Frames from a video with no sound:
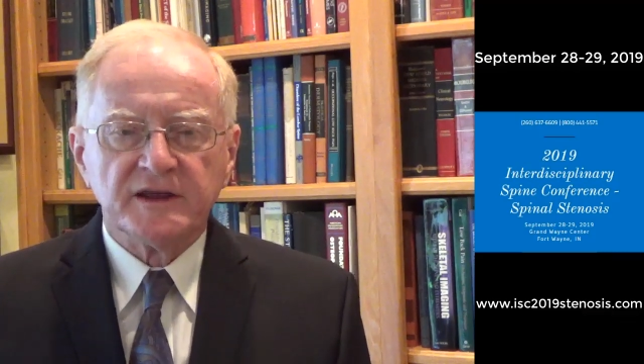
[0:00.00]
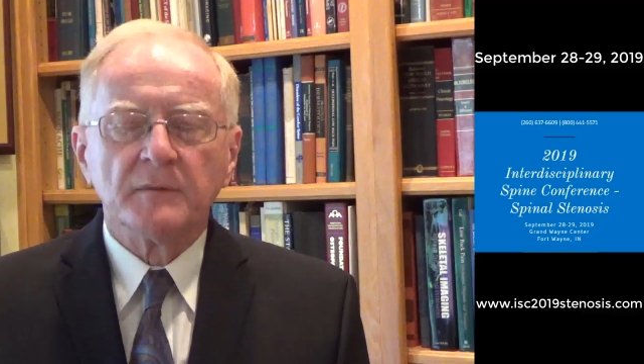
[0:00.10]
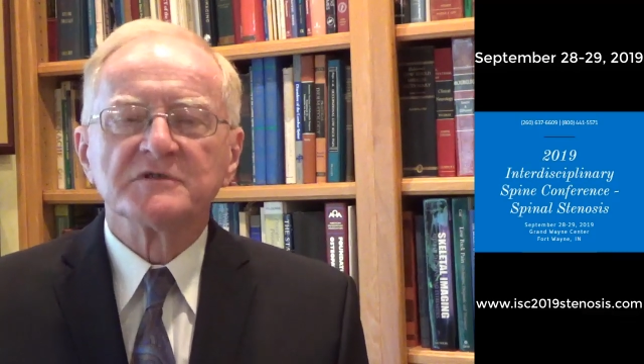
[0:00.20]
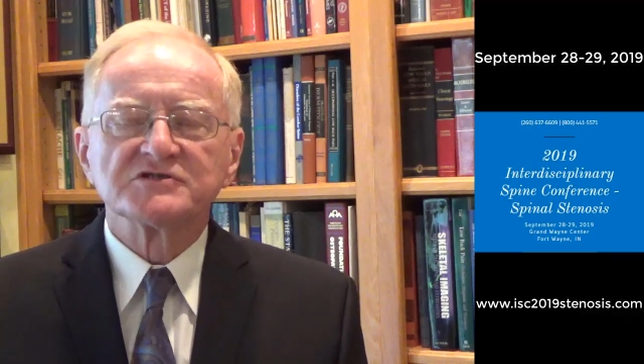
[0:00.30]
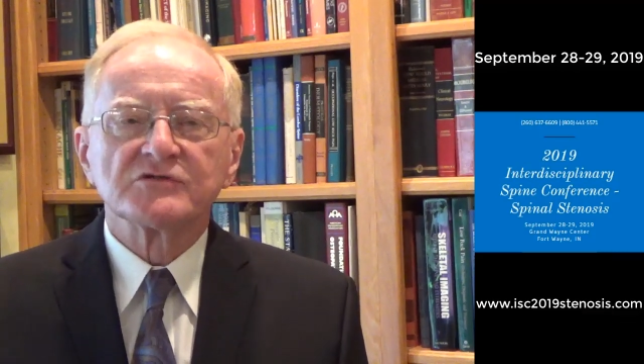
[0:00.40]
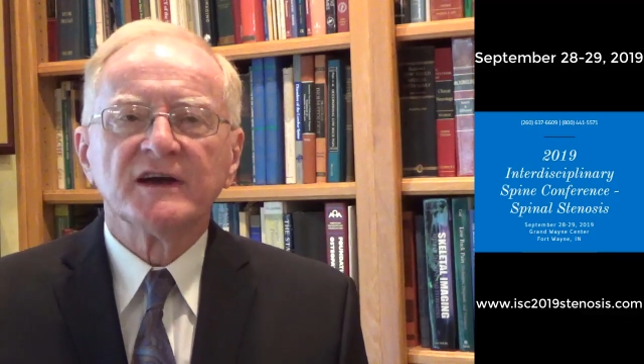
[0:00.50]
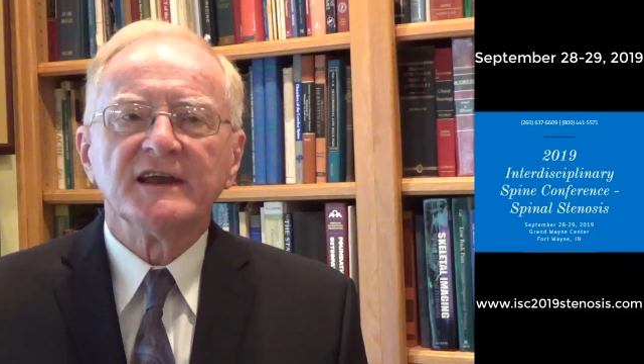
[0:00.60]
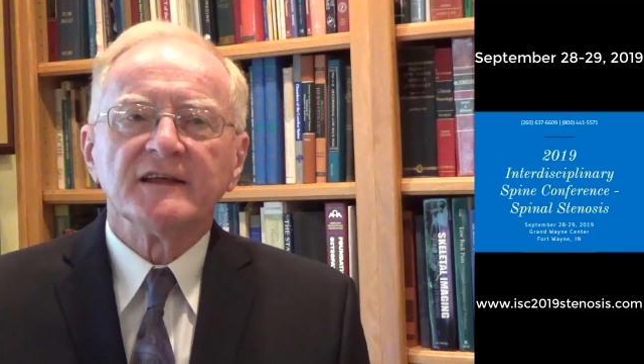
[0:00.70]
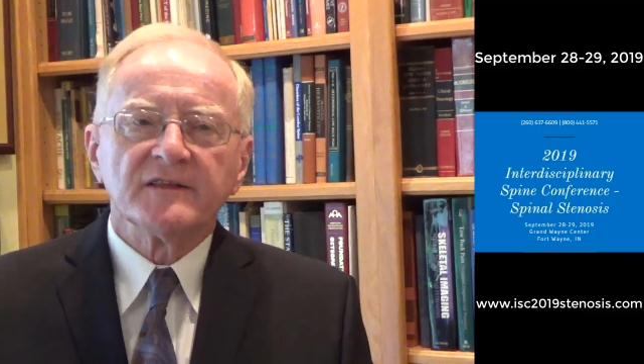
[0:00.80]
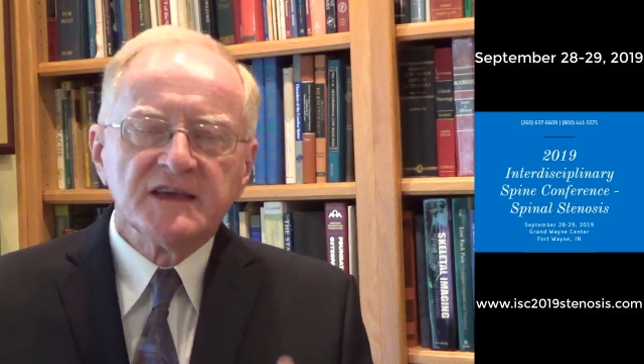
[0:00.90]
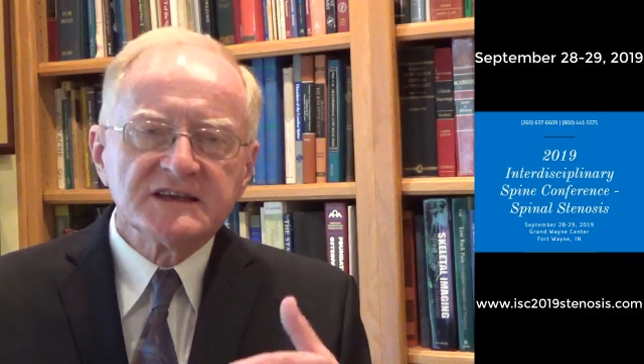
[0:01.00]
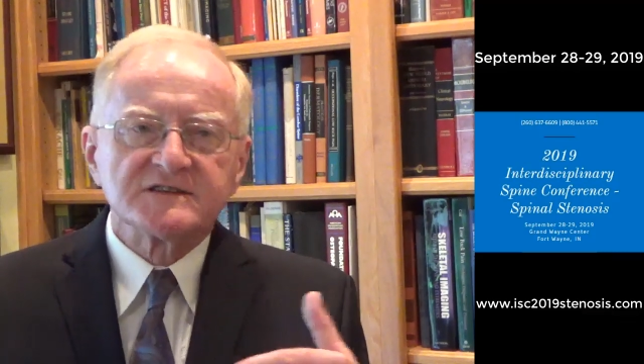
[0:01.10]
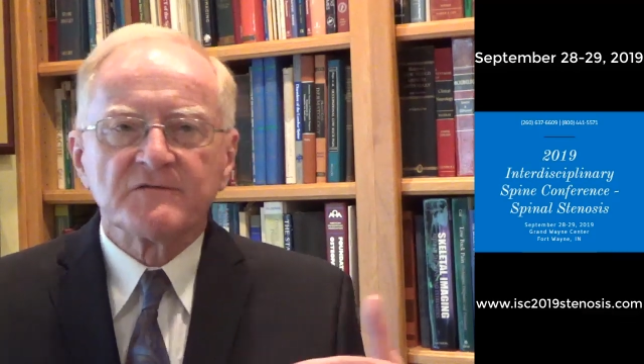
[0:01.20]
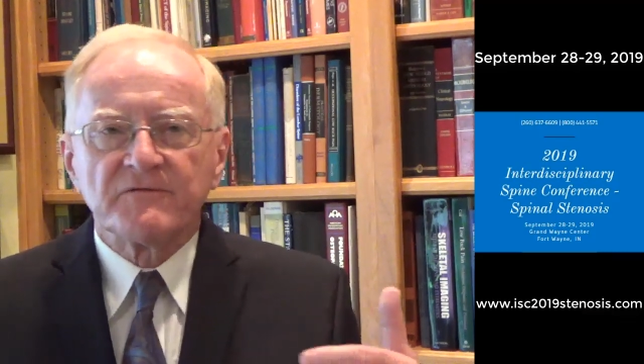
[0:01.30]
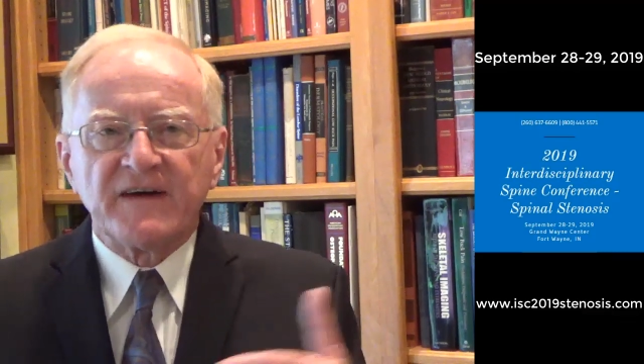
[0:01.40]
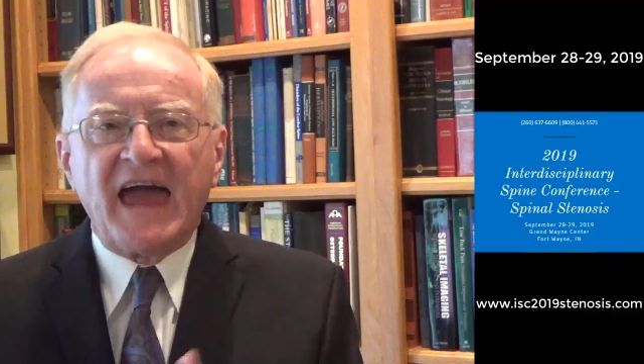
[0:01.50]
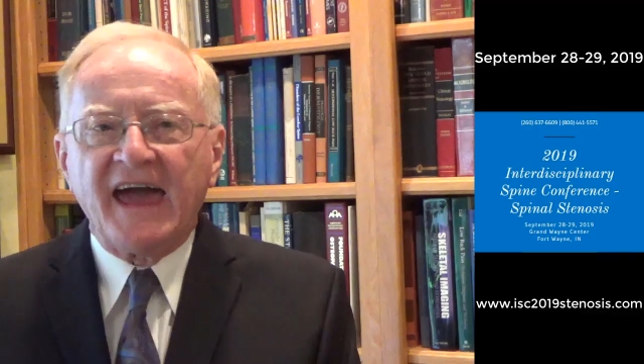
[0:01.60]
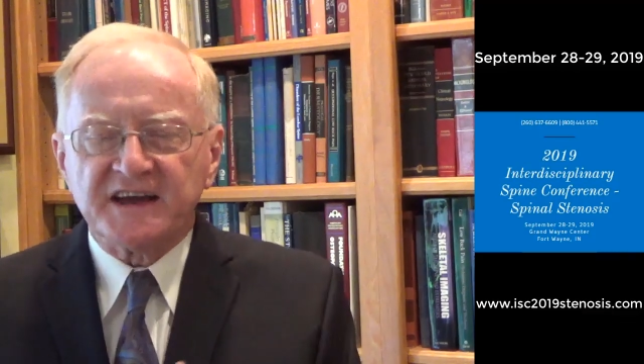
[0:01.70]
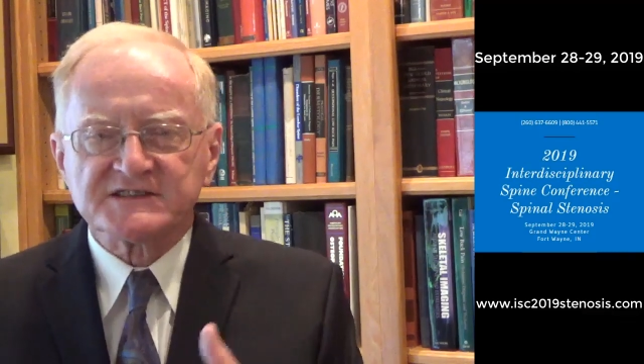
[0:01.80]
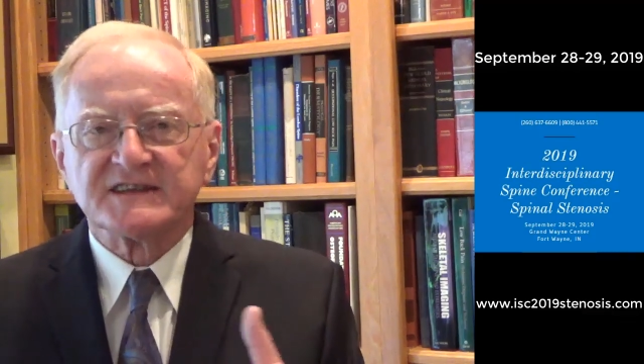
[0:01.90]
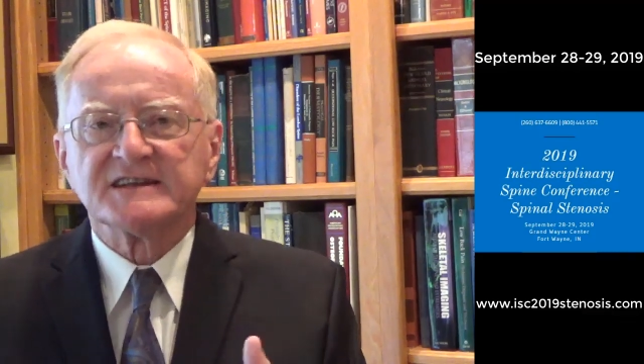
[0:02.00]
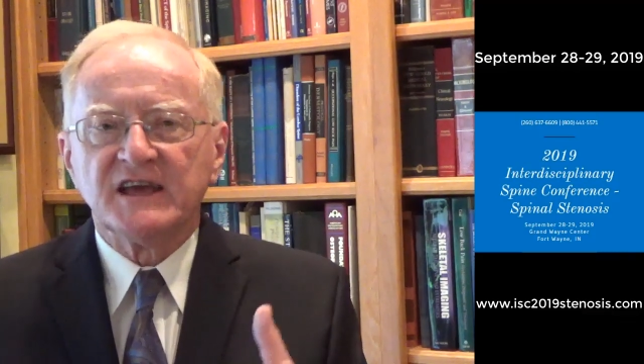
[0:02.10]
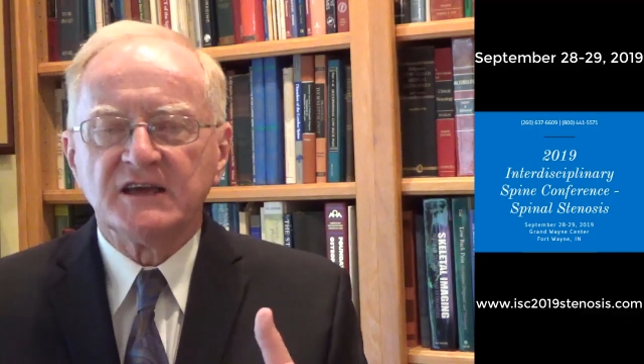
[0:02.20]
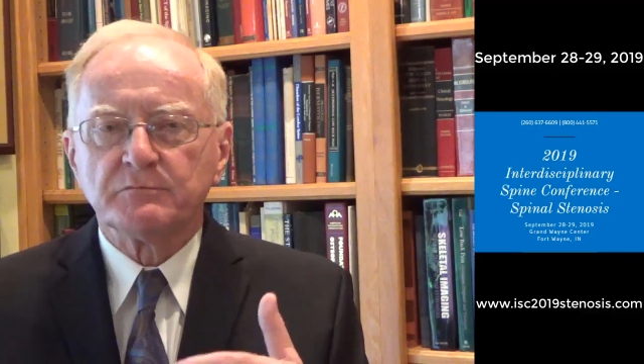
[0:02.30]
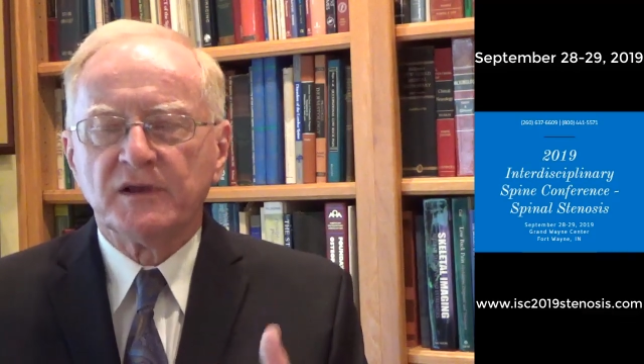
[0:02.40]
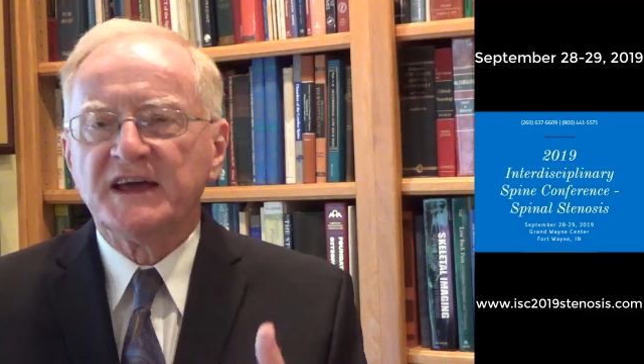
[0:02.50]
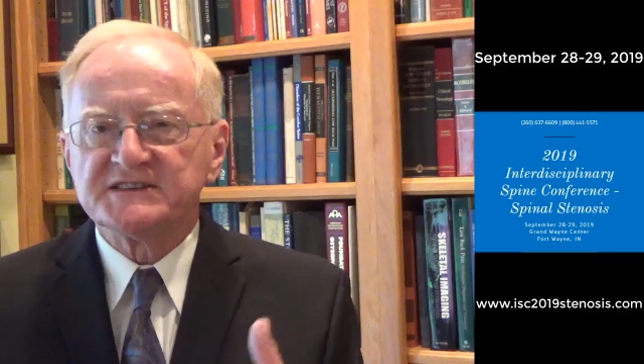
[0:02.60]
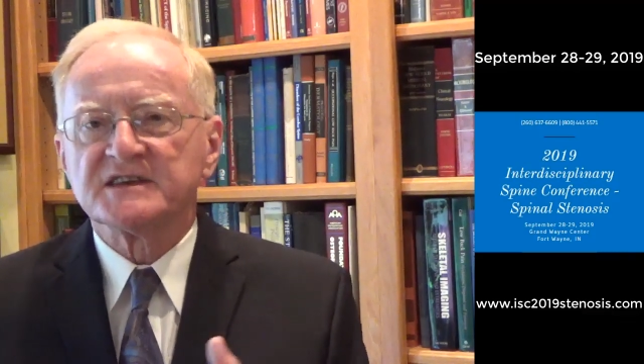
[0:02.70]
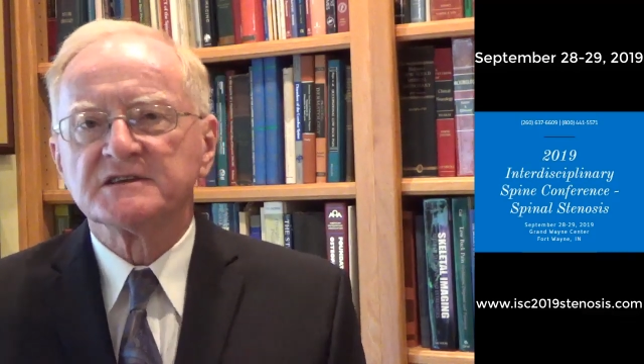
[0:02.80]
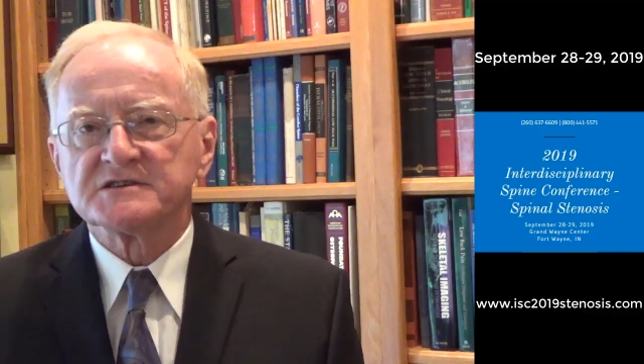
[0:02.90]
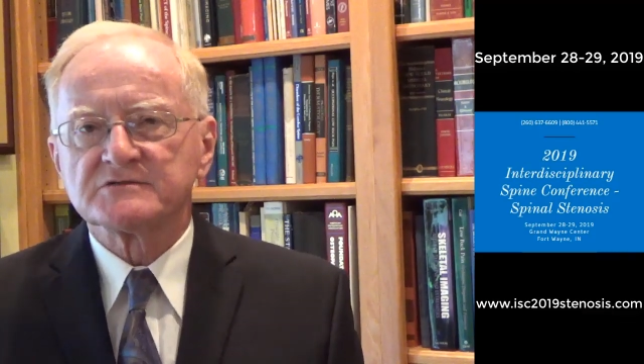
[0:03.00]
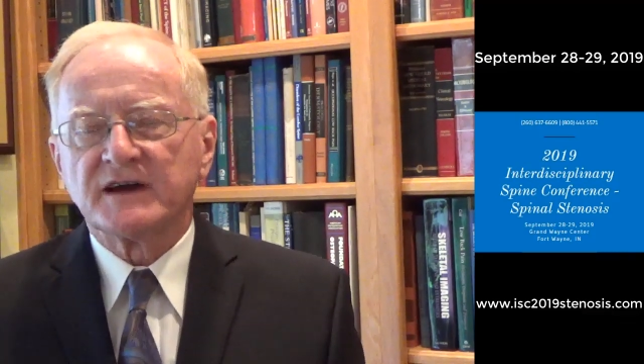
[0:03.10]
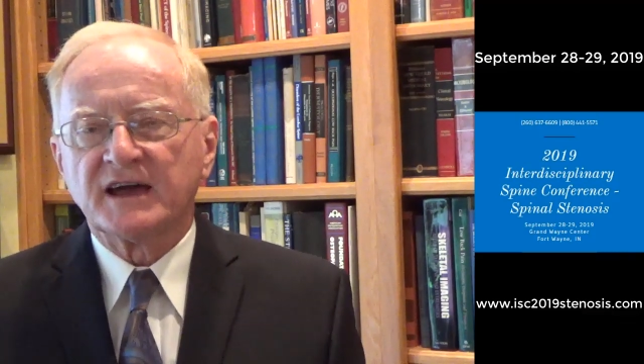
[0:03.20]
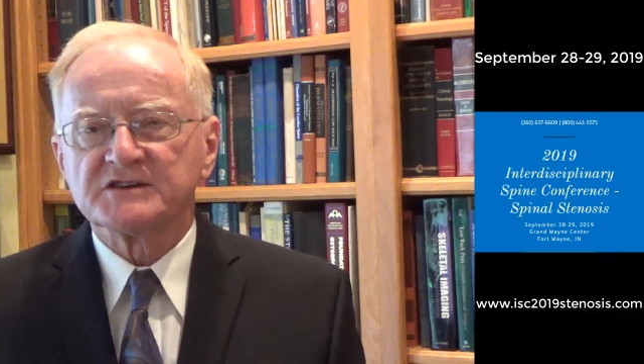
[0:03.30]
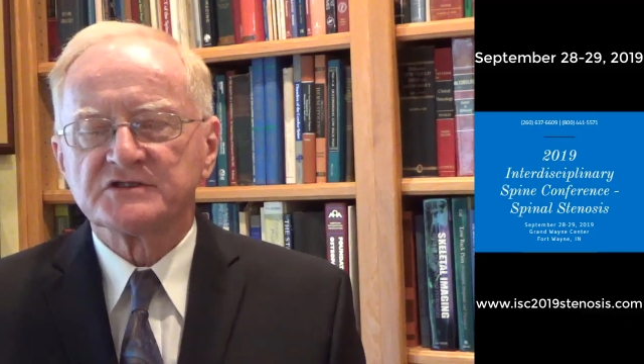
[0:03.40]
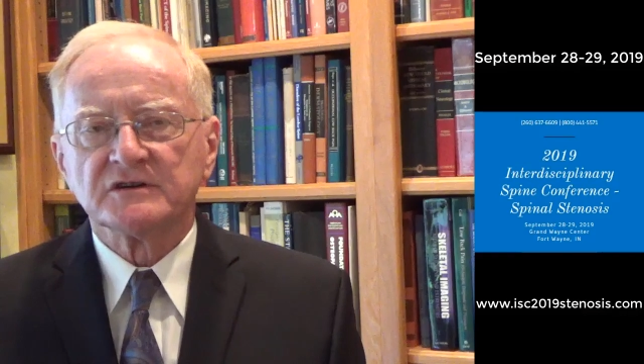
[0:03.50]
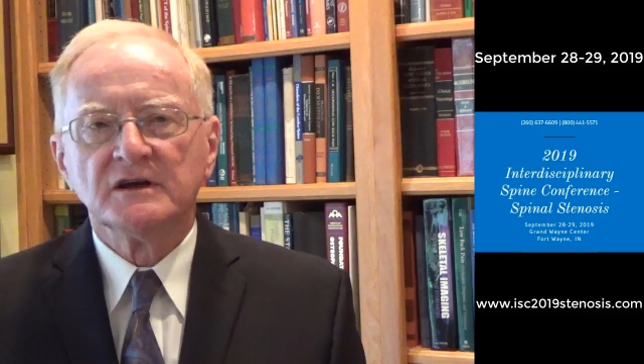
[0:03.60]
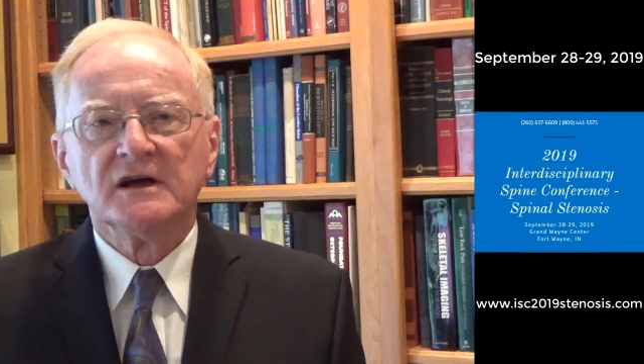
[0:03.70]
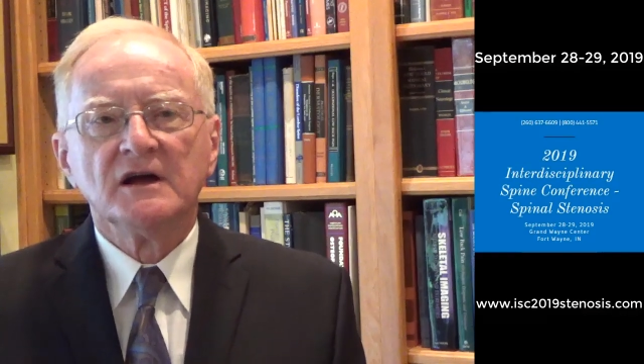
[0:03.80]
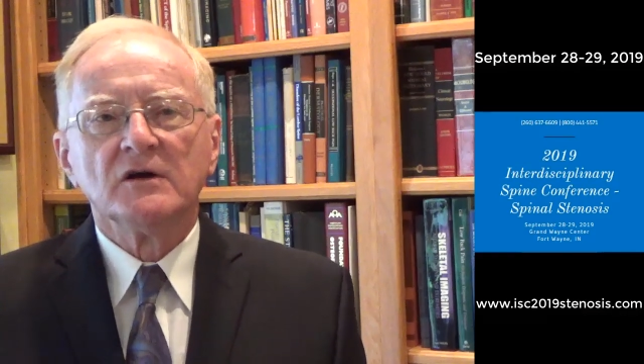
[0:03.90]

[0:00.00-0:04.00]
demonstrating these facts that take place in distraction.